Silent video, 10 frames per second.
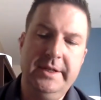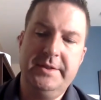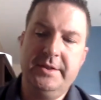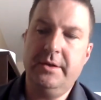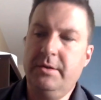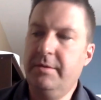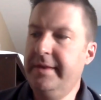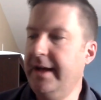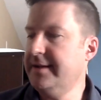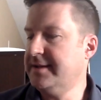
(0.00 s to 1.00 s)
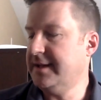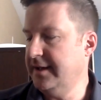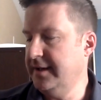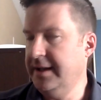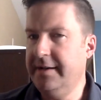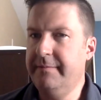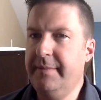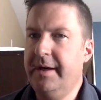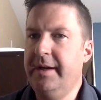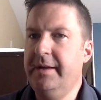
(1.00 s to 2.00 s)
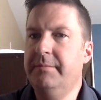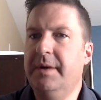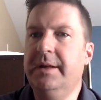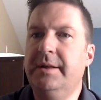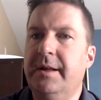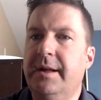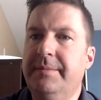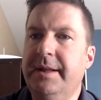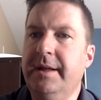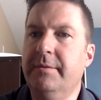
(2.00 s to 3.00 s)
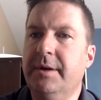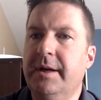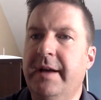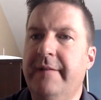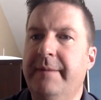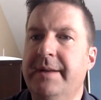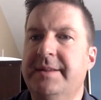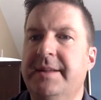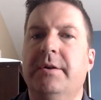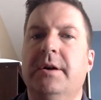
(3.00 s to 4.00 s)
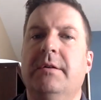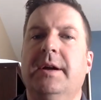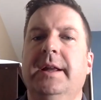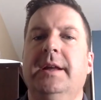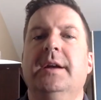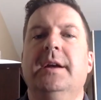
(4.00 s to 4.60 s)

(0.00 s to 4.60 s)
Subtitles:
So that's kind of the end of my little update. We're at 1:30 already,